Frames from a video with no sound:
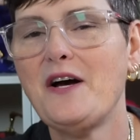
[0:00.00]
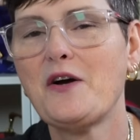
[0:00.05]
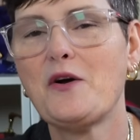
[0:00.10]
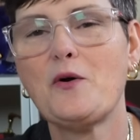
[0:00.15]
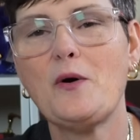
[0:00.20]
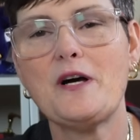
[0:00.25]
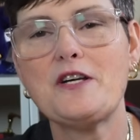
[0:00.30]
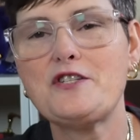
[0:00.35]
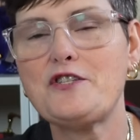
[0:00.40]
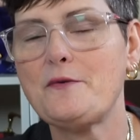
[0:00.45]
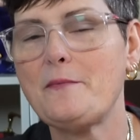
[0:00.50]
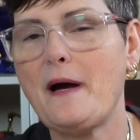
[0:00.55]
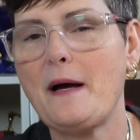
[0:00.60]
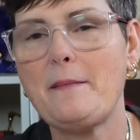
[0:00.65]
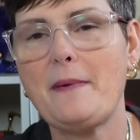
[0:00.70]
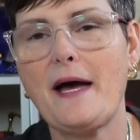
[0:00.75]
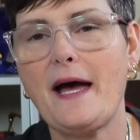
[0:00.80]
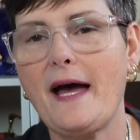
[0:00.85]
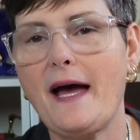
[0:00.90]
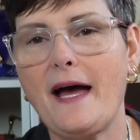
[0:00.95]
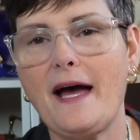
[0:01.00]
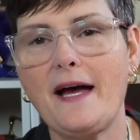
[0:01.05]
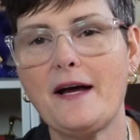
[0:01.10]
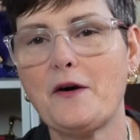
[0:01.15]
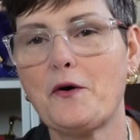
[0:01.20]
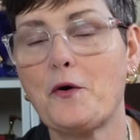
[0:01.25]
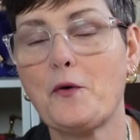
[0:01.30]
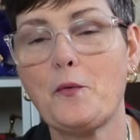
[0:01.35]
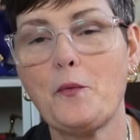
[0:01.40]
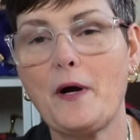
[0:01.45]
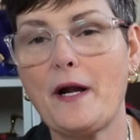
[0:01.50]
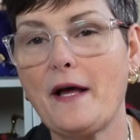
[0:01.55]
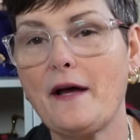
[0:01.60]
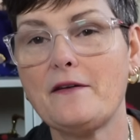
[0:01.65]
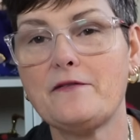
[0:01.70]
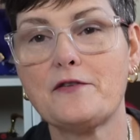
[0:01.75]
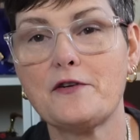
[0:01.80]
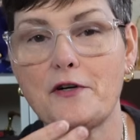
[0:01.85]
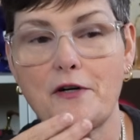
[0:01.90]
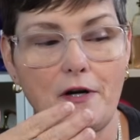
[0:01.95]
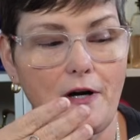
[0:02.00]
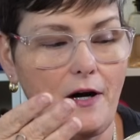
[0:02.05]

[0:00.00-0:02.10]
question my bag or whatever